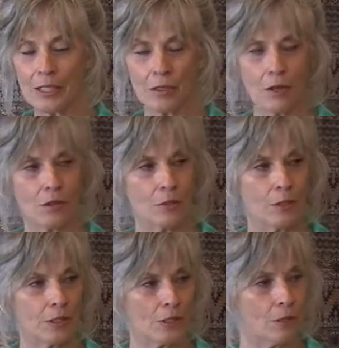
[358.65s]
It's also
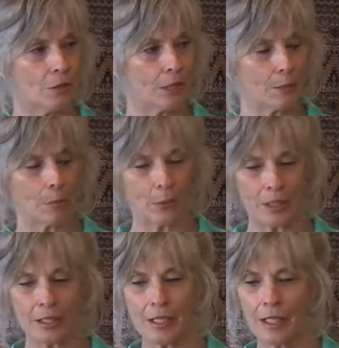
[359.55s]
in the soul
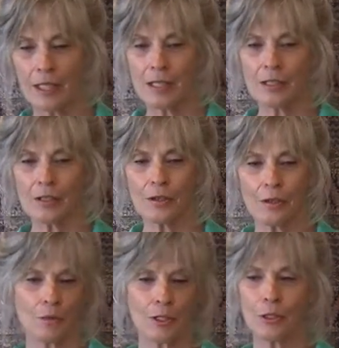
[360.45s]
imprint.
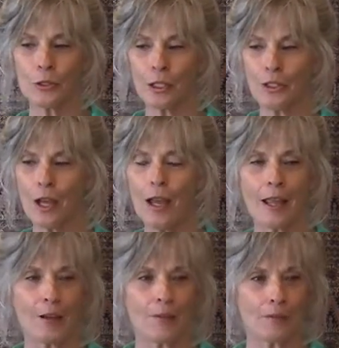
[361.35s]
So when you're in
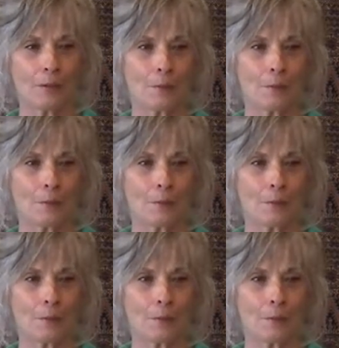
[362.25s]
life